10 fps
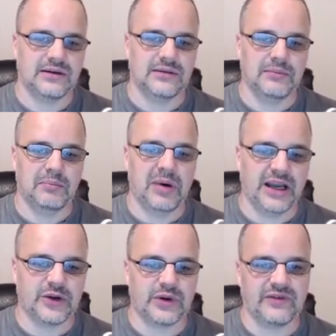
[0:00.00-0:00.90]

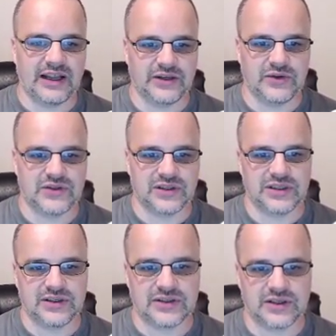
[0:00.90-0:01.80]
binary values to
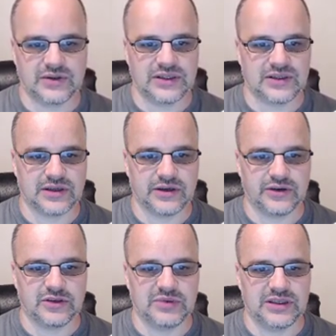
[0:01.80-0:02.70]
these. So these are going
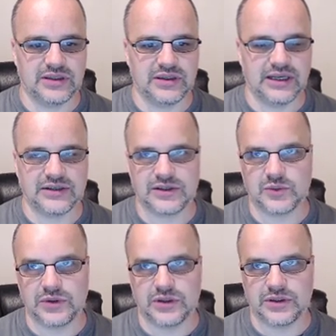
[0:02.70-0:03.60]
to be, how does this work?